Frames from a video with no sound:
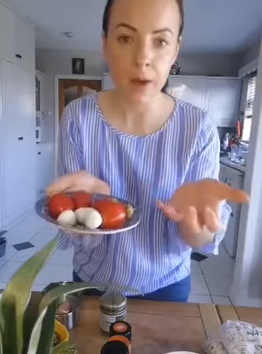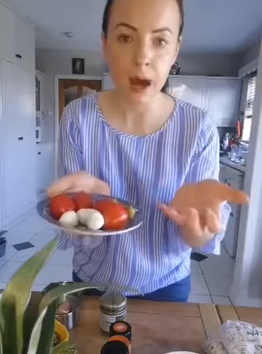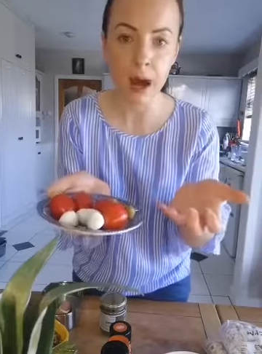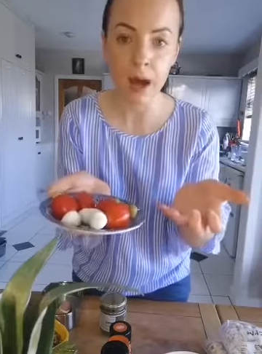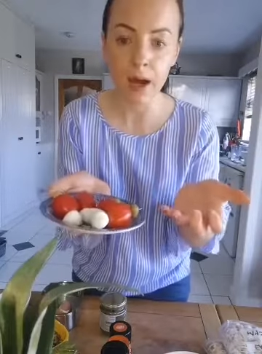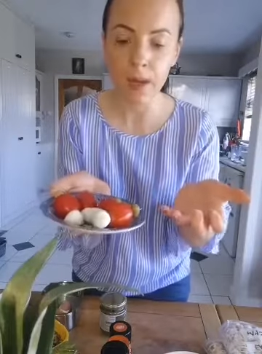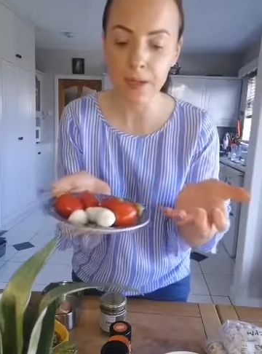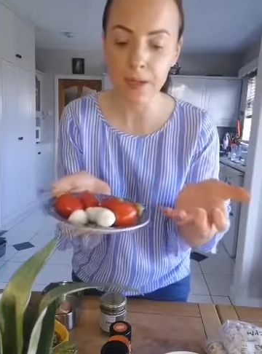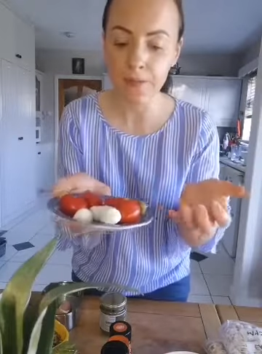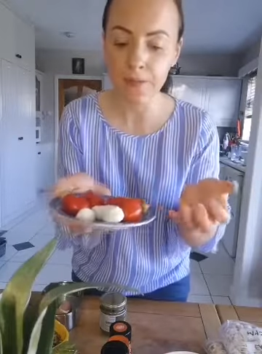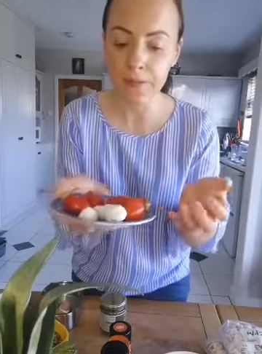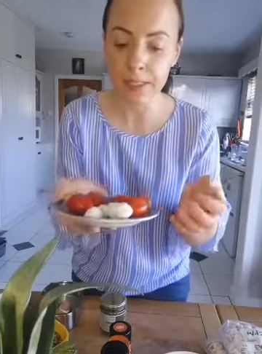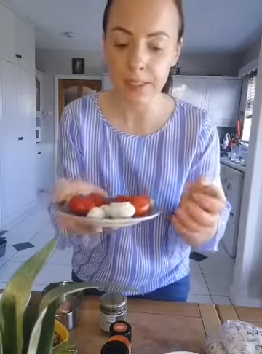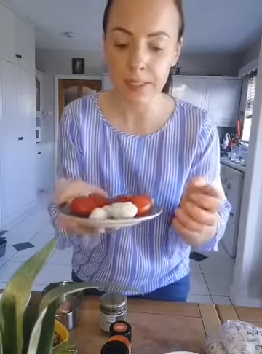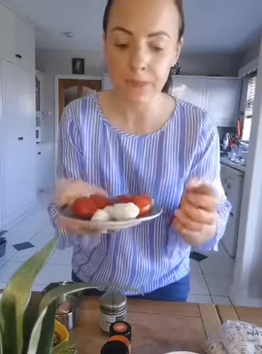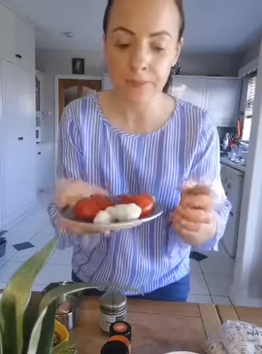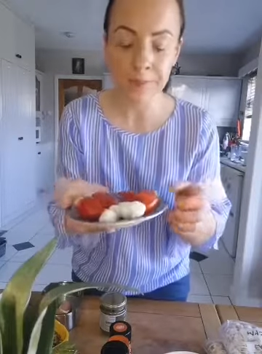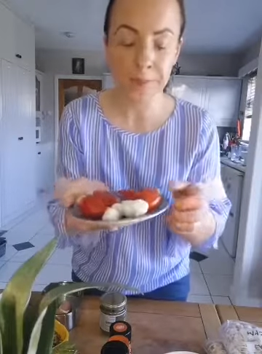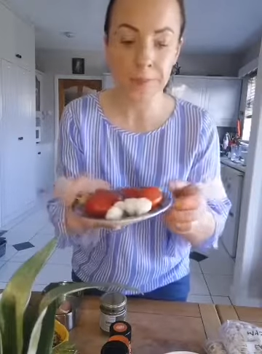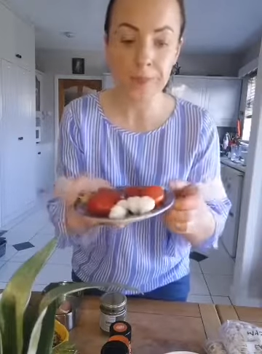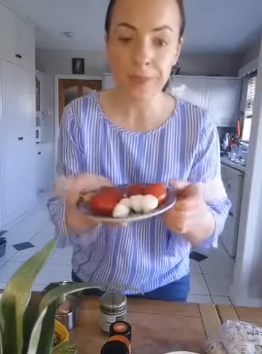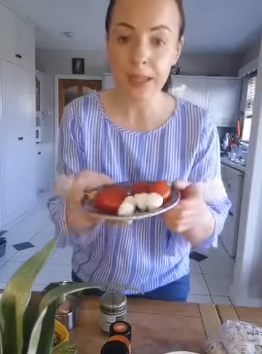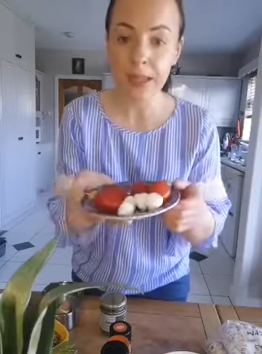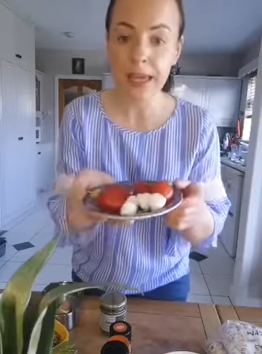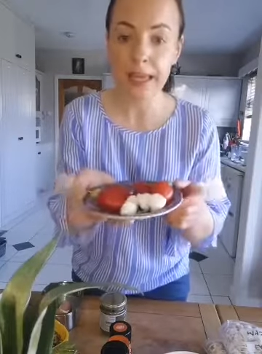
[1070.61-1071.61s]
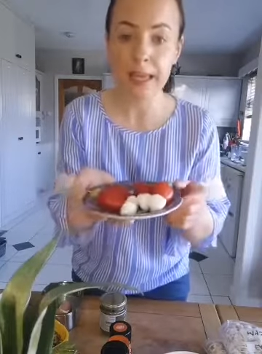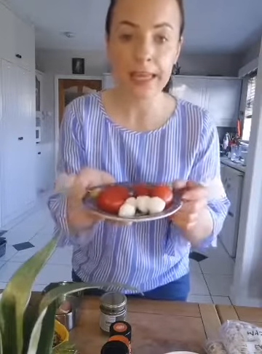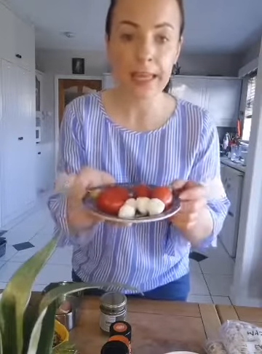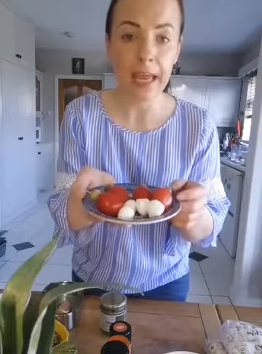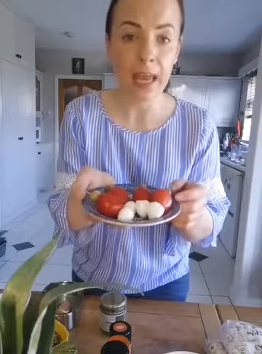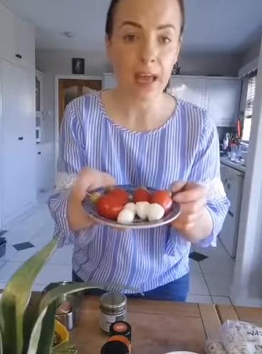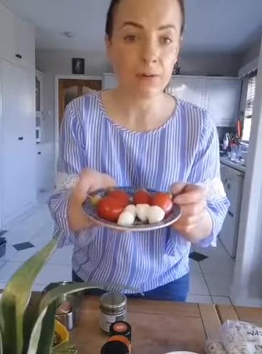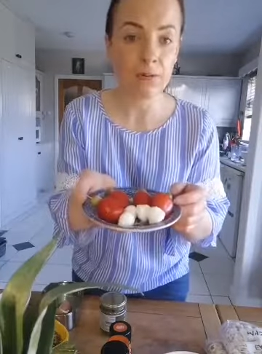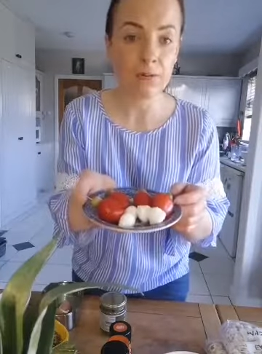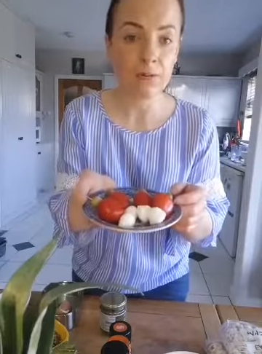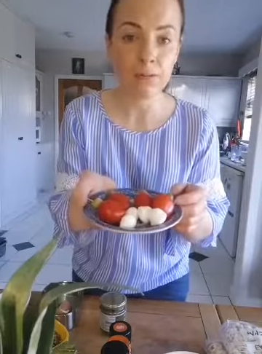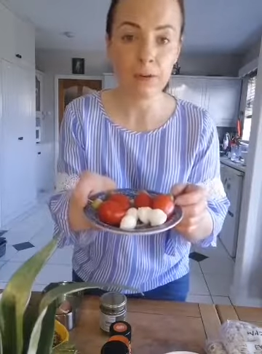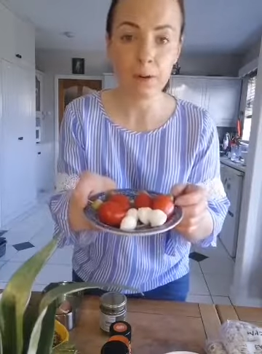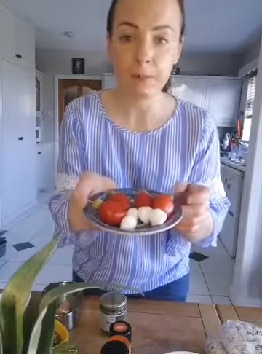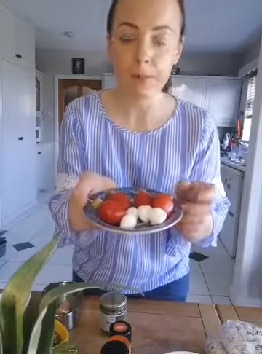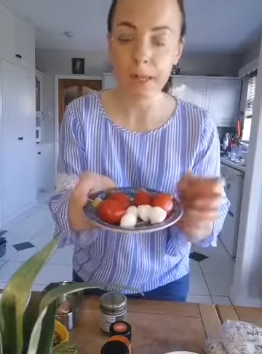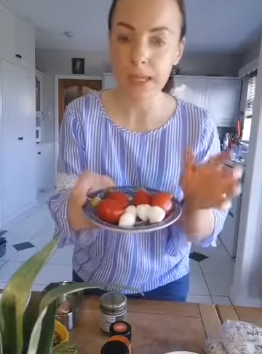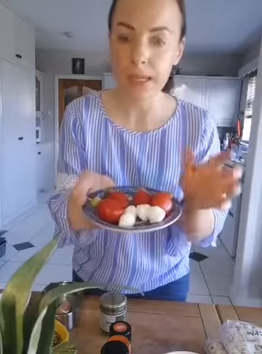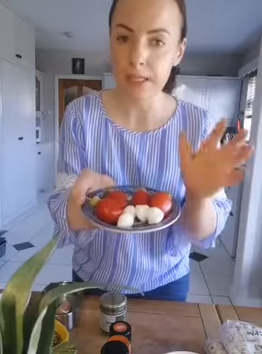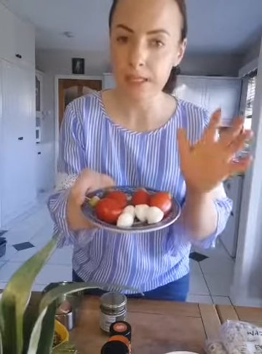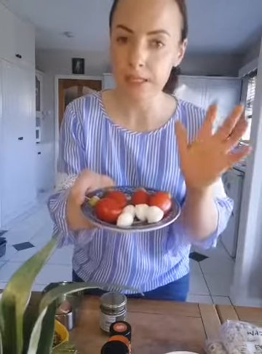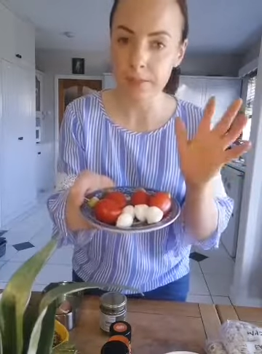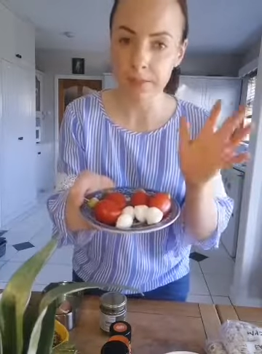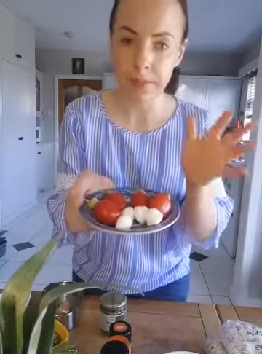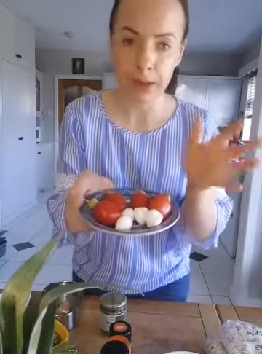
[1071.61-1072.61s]
olives and again, for me,
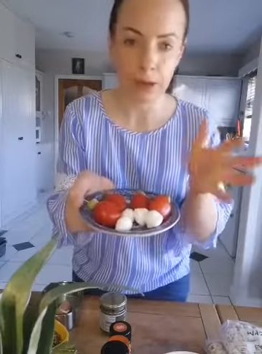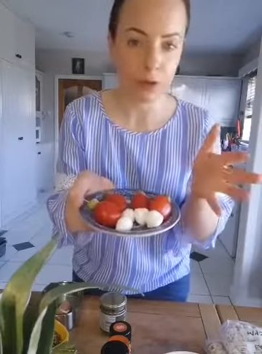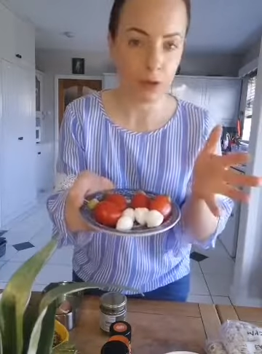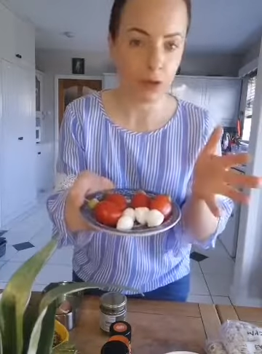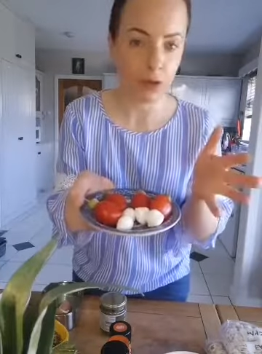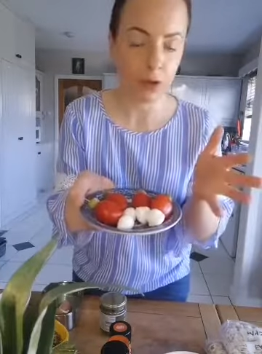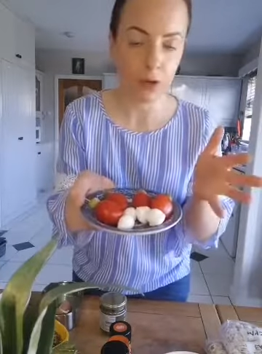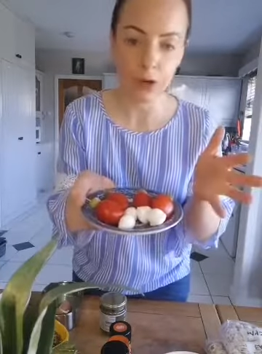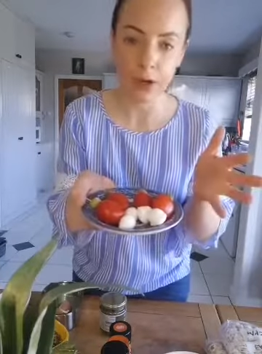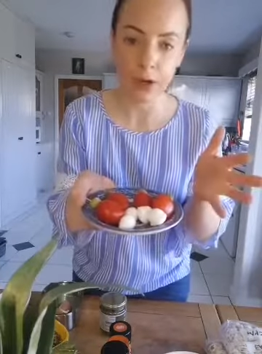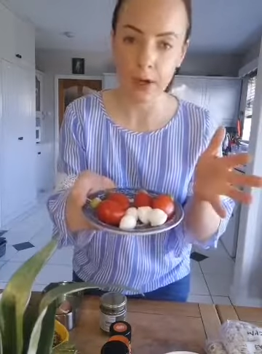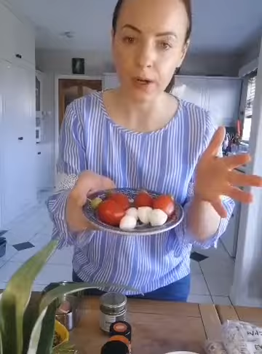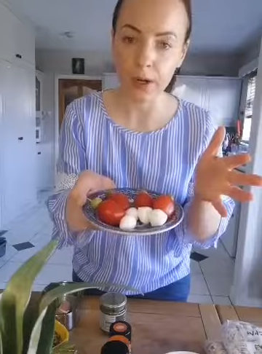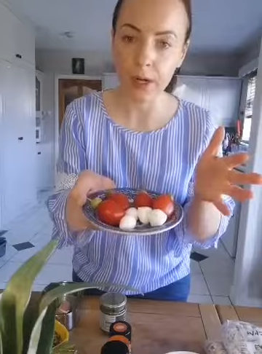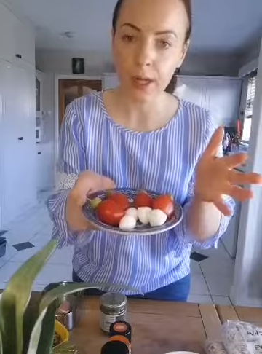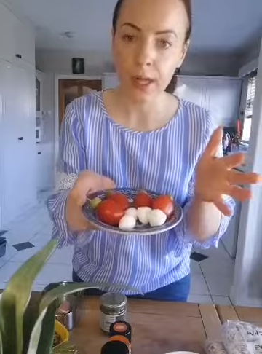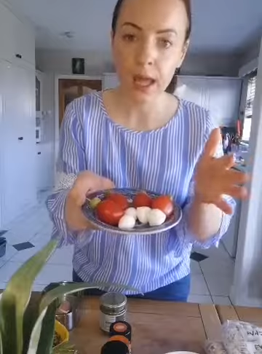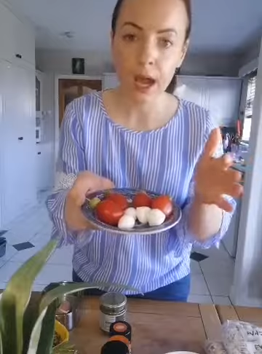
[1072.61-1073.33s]
it's about colour.